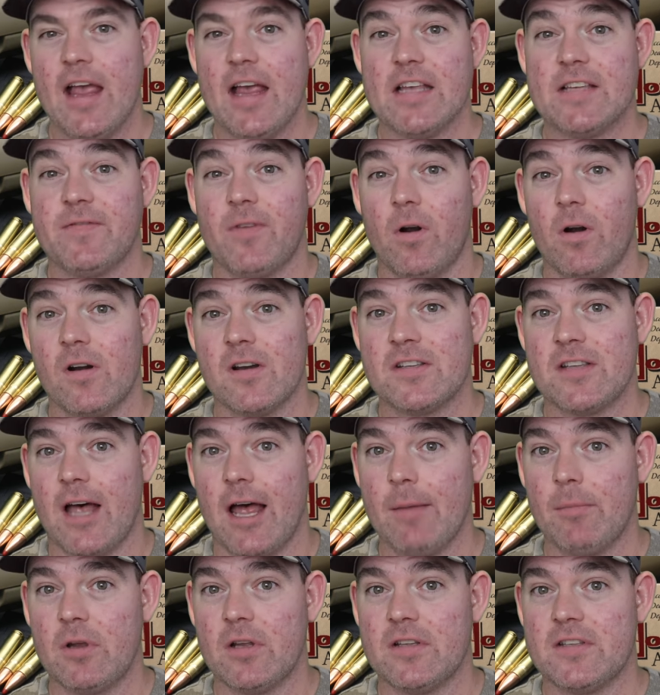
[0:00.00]
As far as
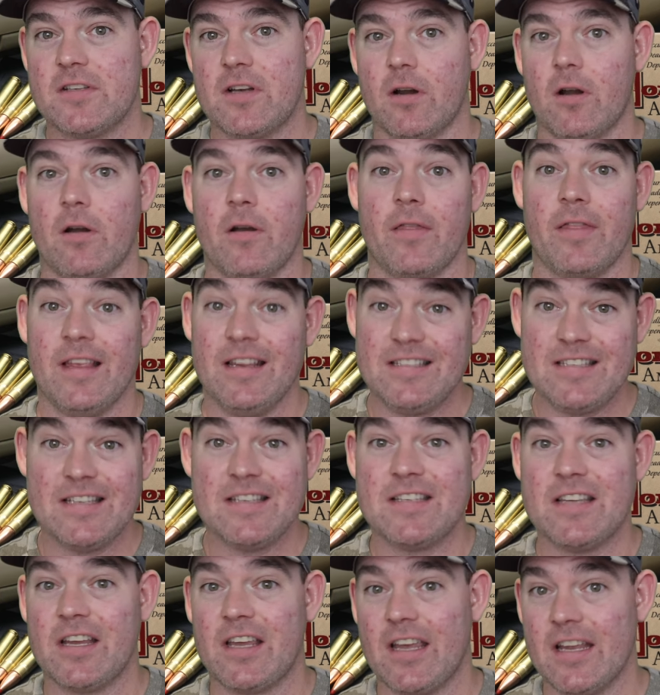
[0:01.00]
I'm concerned, this
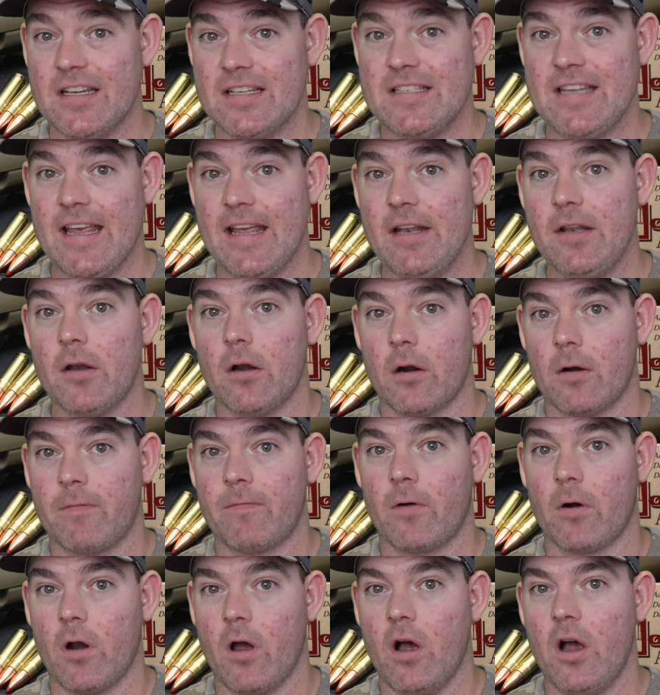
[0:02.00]
is a contender
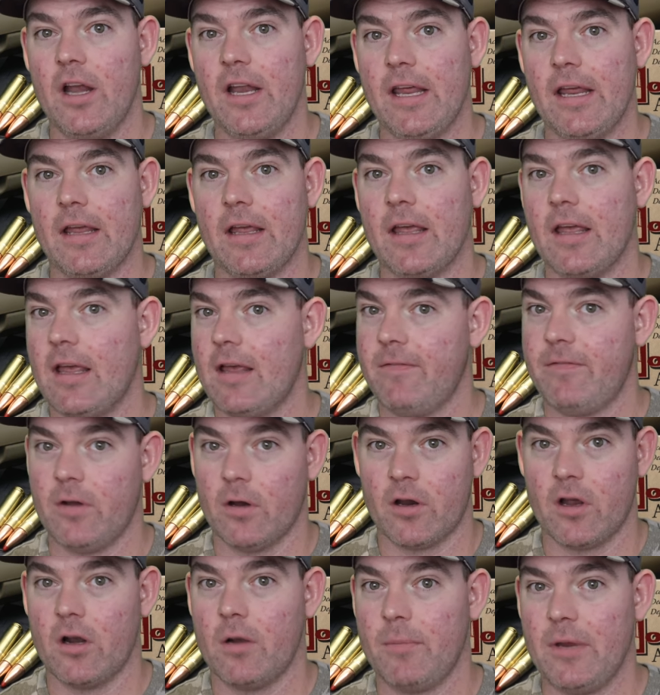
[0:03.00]
for hunting if
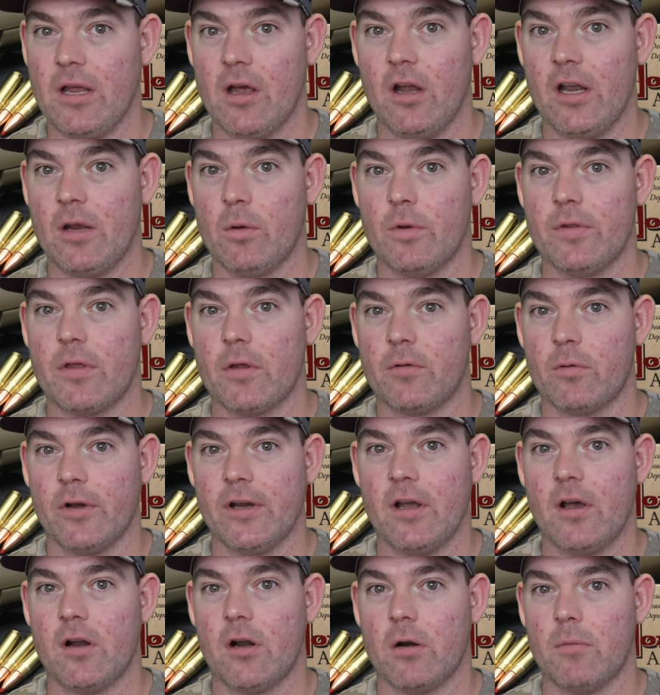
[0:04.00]
you're going to be hunting with a
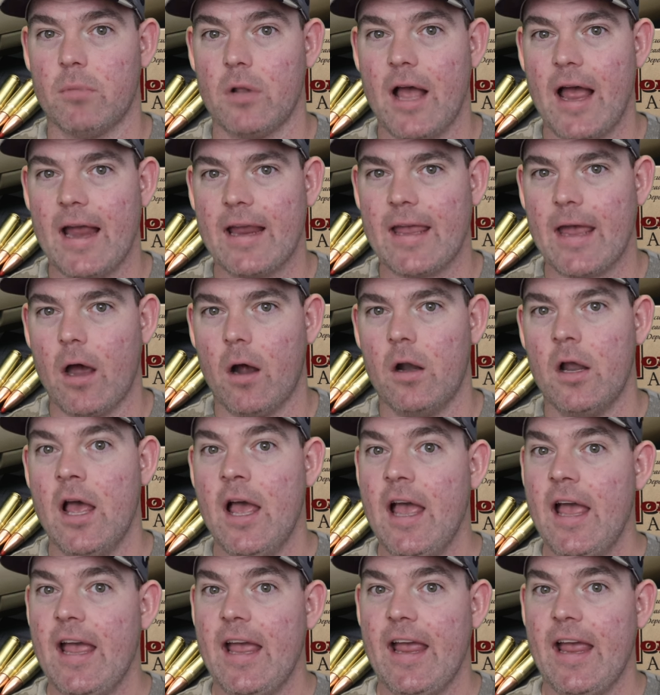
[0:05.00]
300 Blackout.